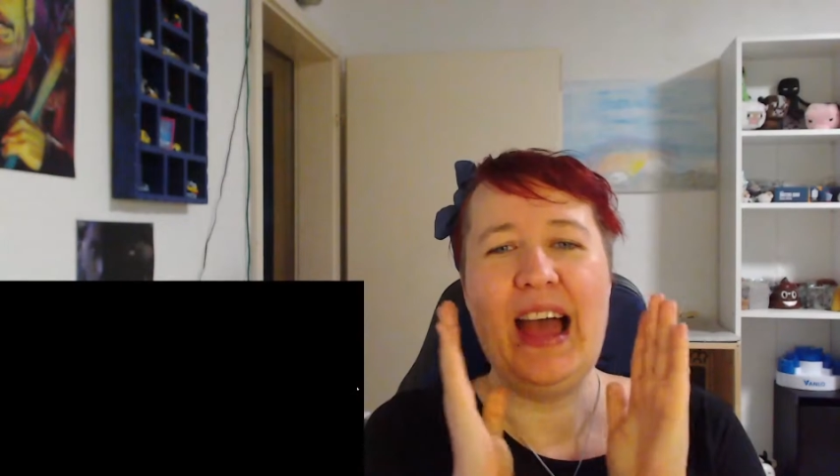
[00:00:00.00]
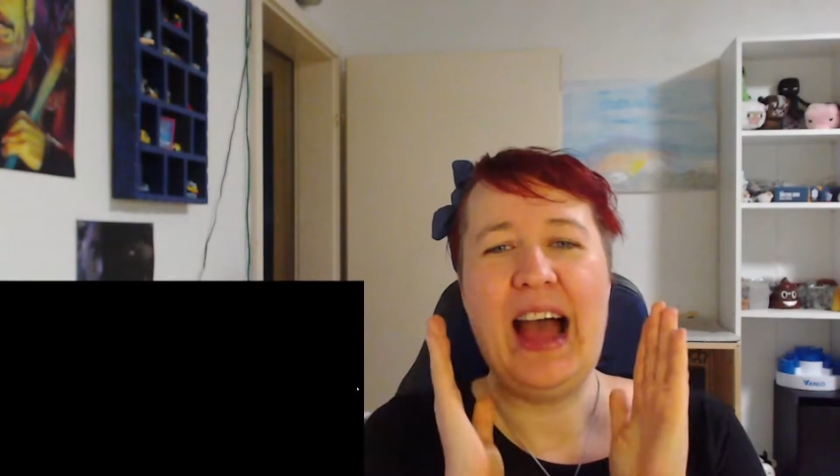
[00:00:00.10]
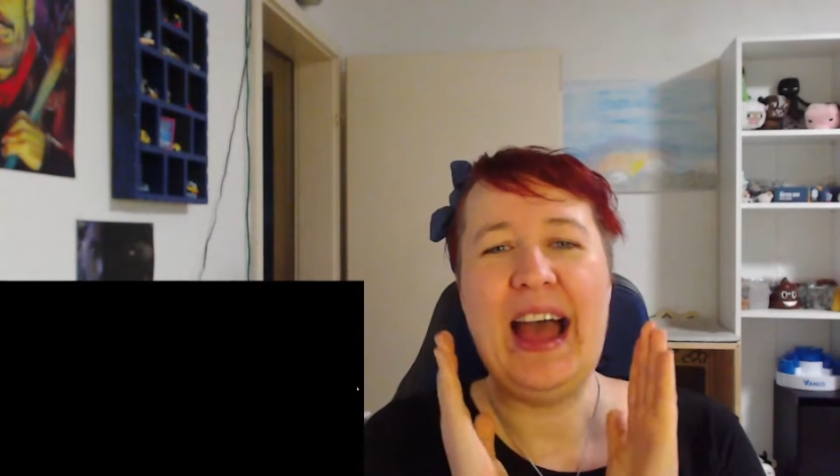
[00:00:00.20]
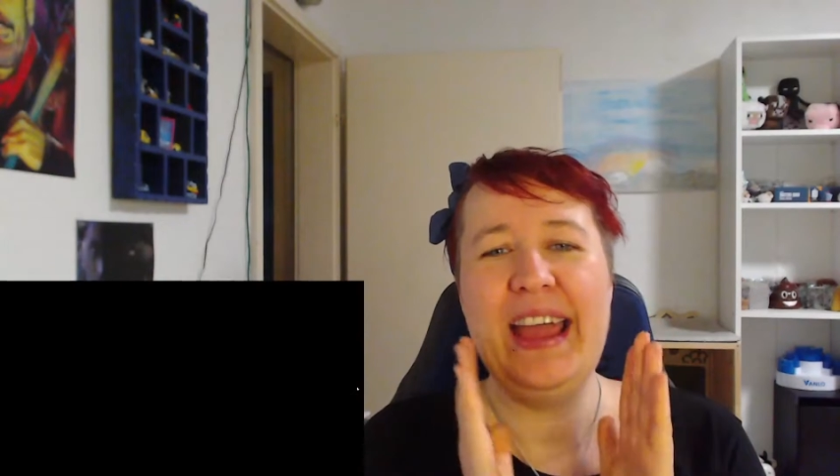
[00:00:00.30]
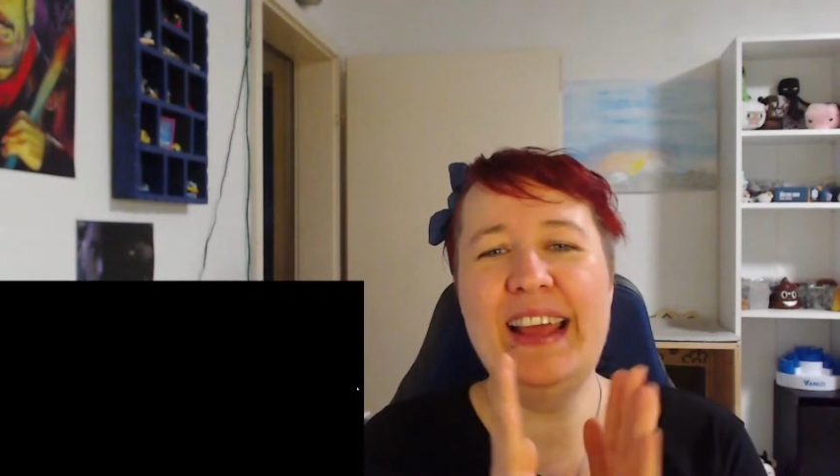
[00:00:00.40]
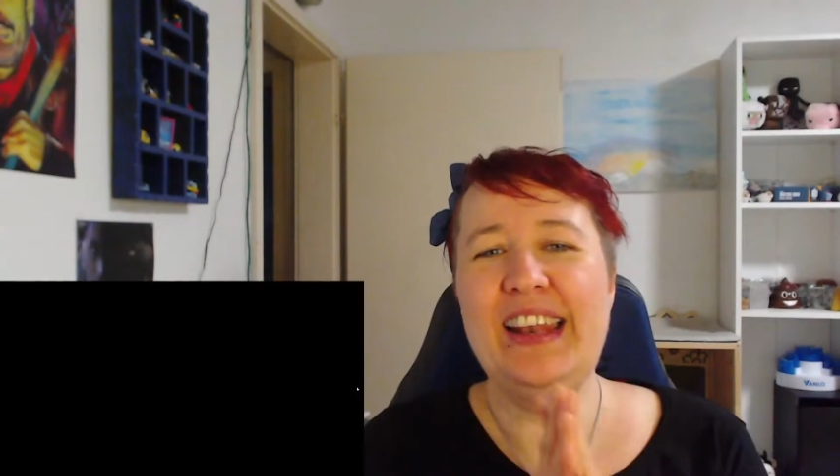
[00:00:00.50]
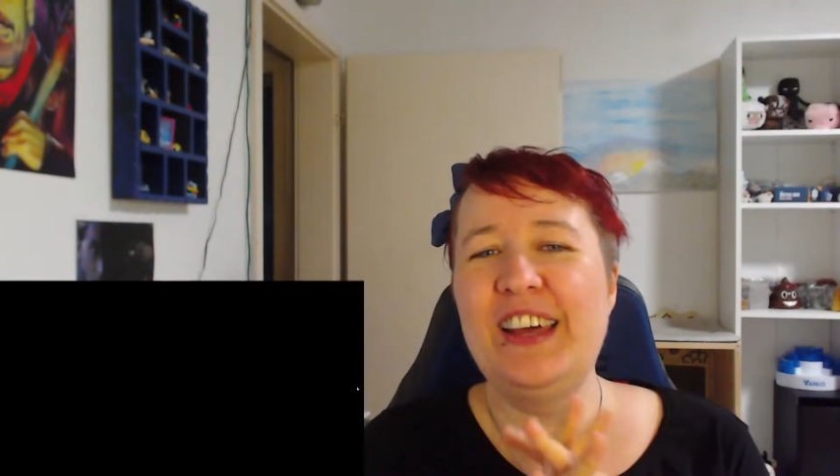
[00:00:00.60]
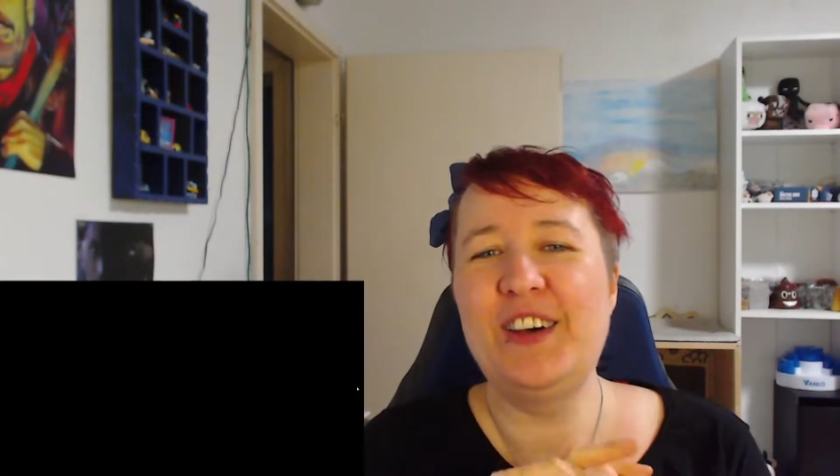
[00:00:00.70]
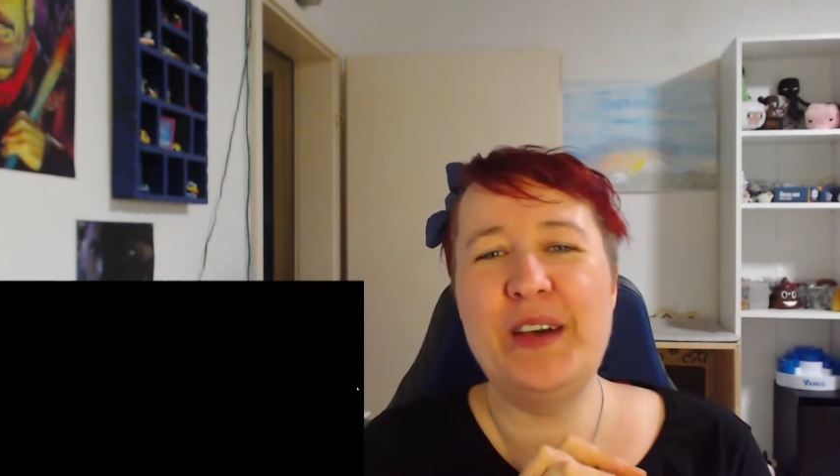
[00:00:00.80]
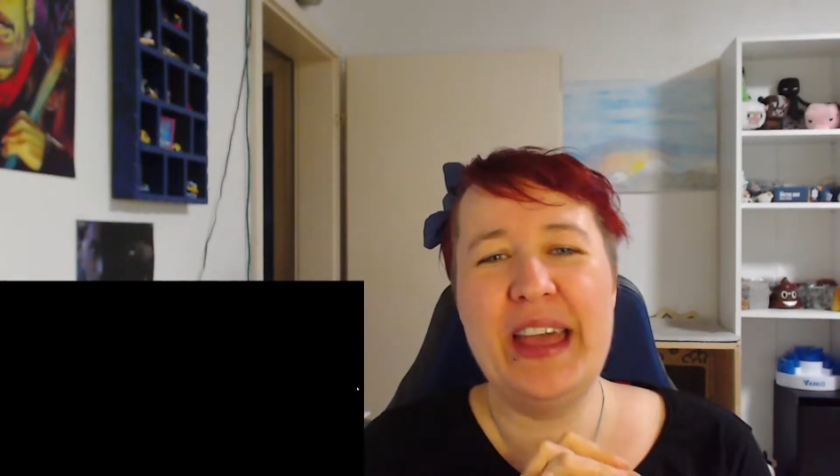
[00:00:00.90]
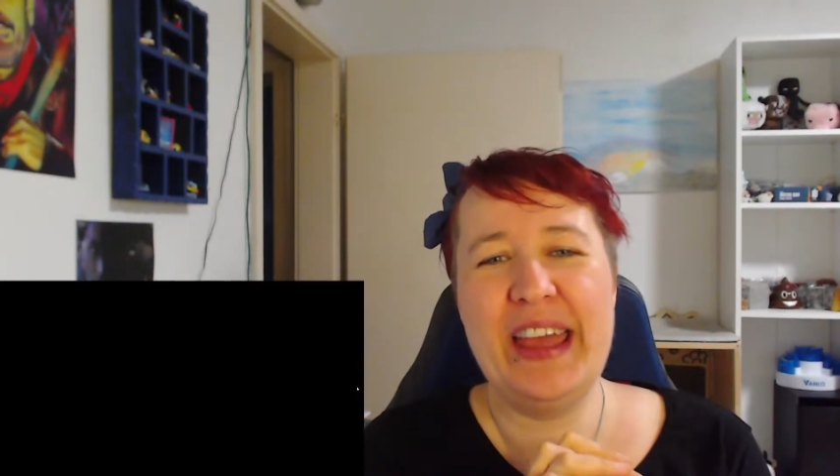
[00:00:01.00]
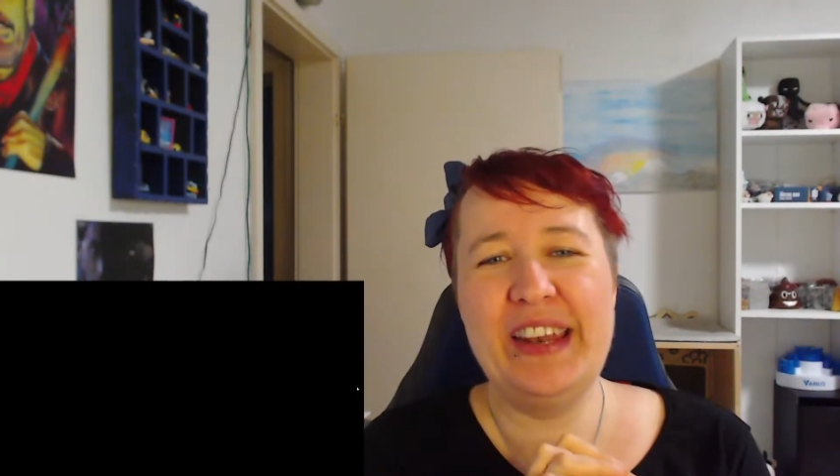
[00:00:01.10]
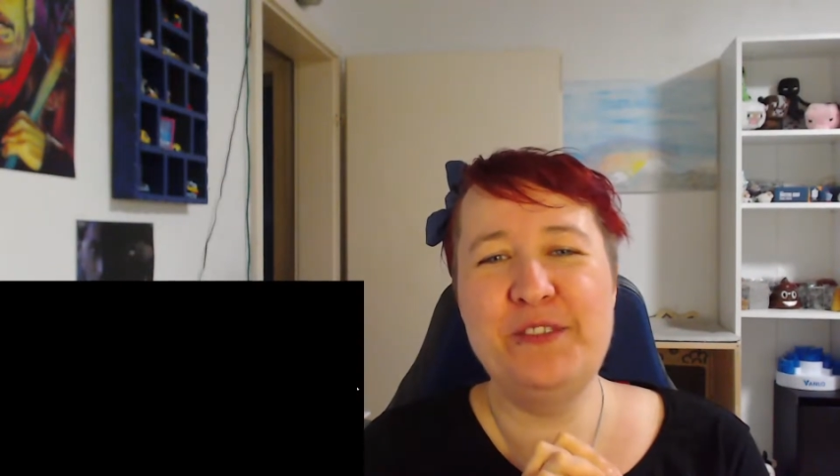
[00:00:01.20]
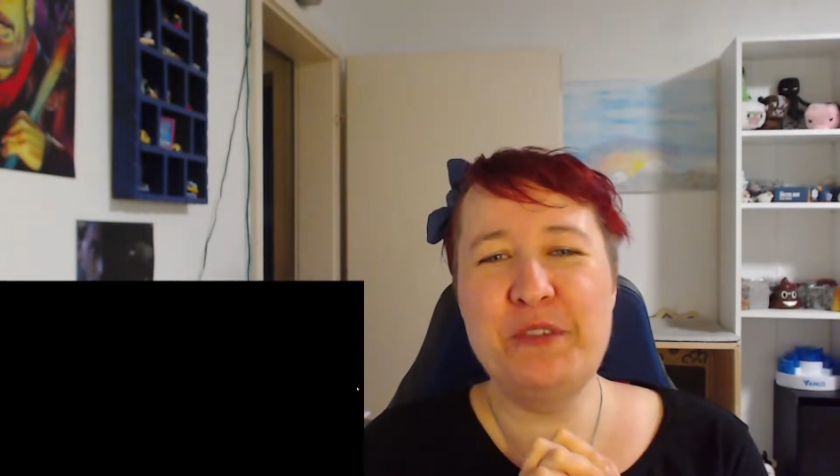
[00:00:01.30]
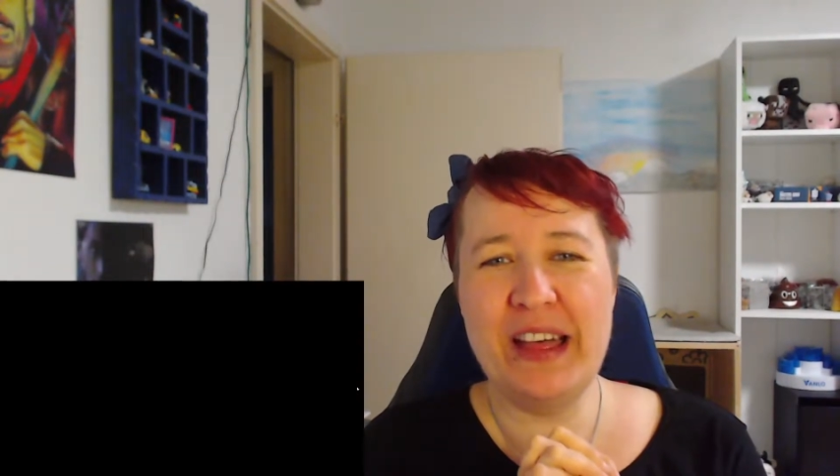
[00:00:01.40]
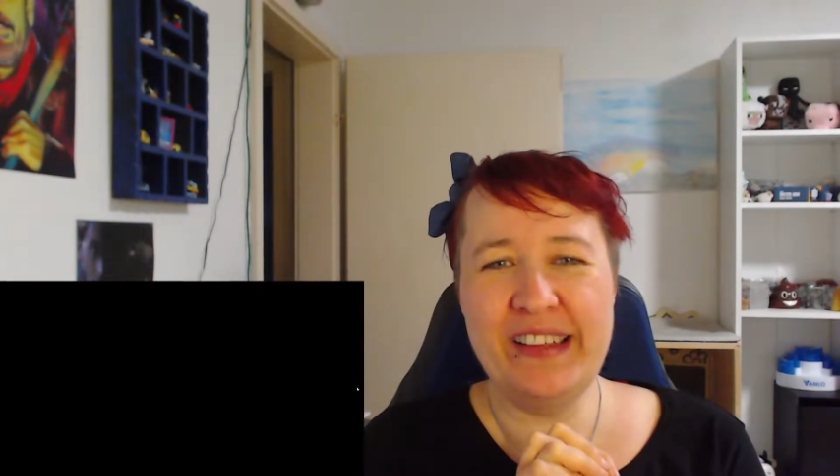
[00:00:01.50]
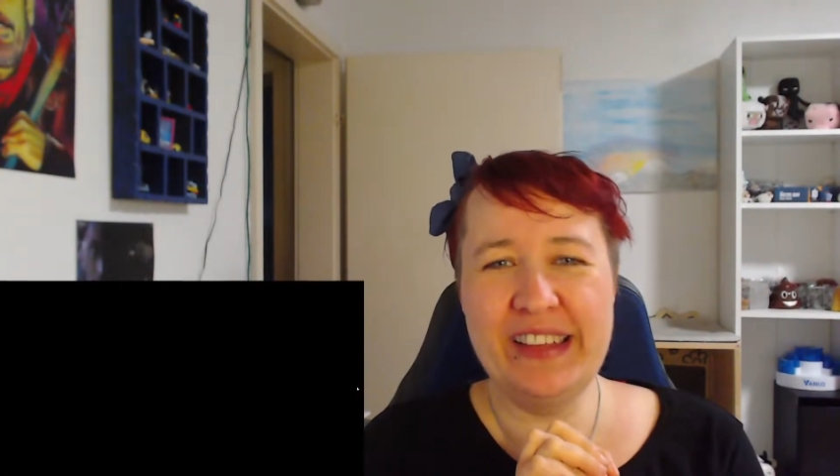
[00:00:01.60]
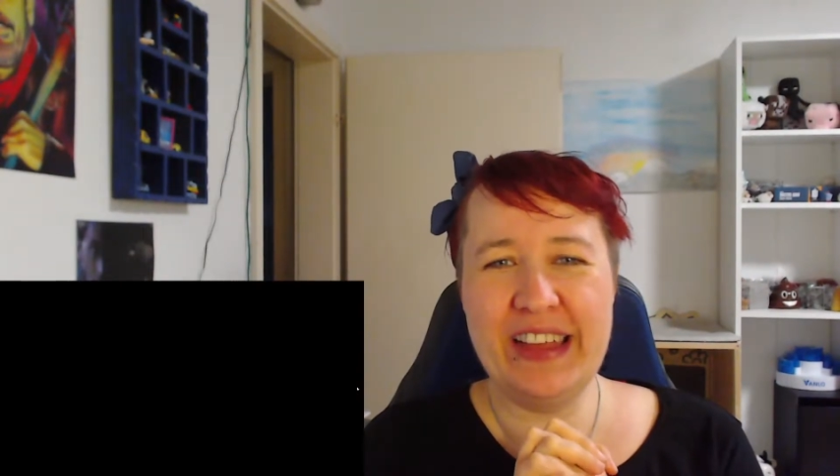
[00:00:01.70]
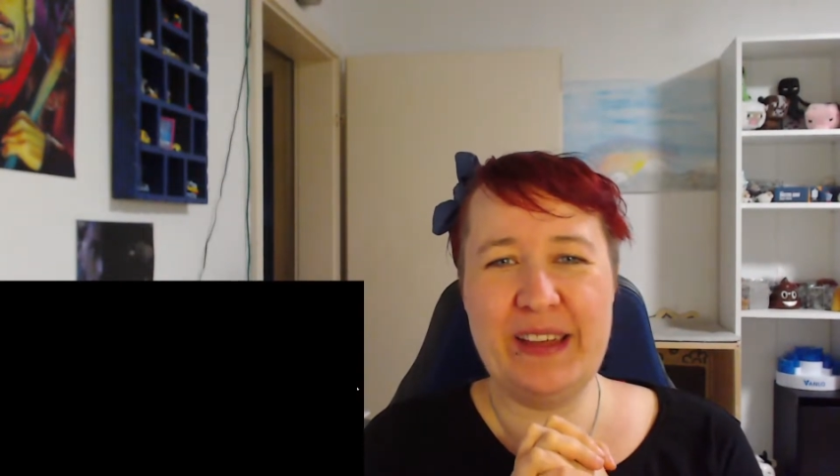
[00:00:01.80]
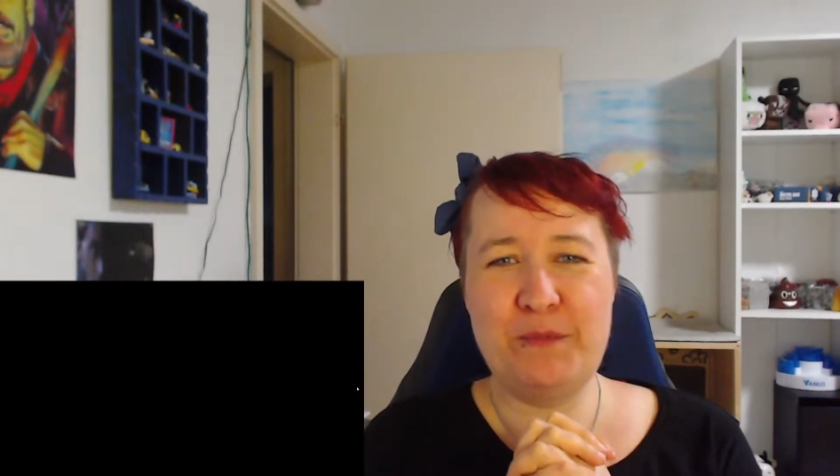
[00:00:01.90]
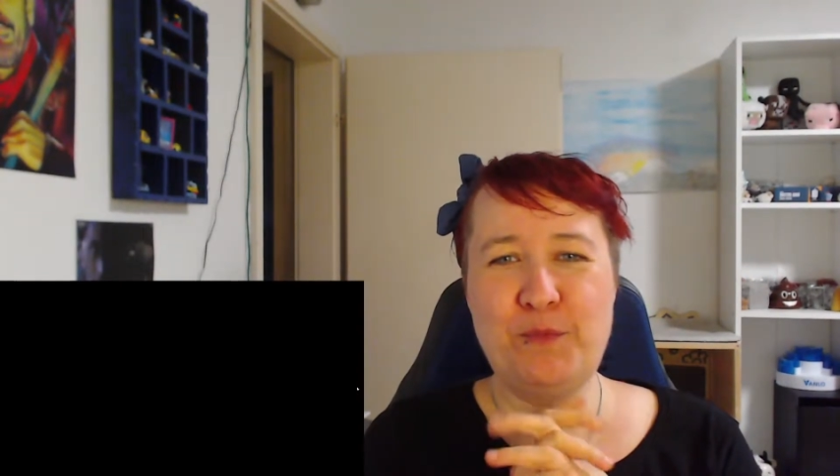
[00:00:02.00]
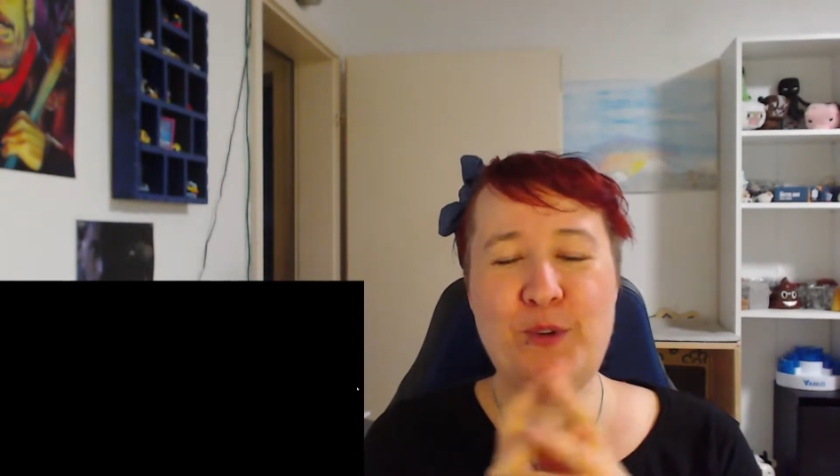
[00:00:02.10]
Hi, hello, and welcome.